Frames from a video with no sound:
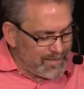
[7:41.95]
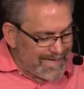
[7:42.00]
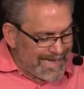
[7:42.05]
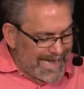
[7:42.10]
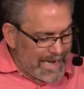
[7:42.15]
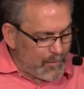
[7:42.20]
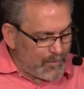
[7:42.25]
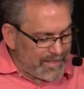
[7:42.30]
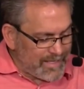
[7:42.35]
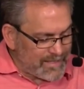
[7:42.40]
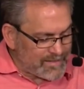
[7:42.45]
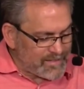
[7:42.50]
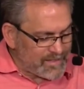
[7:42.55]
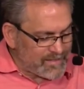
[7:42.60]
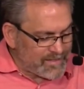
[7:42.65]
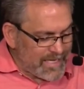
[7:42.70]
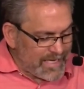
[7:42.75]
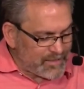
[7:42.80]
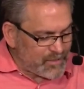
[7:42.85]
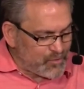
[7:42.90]
How is
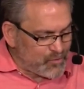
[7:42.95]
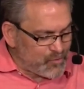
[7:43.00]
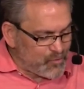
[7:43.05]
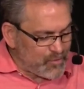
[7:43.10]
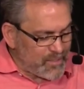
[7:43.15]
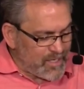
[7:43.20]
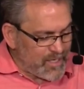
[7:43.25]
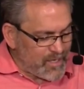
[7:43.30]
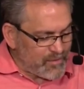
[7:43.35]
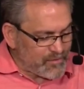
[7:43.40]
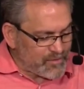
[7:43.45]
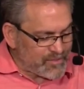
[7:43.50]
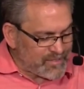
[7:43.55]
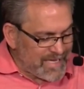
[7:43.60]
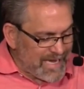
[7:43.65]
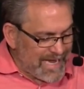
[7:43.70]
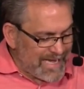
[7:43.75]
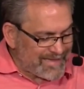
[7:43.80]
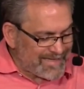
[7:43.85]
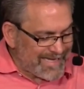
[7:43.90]
it that you do not
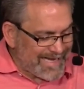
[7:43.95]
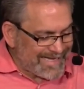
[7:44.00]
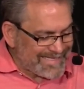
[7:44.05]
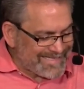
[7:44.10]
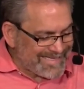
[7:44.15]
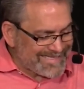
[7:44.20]
understand that I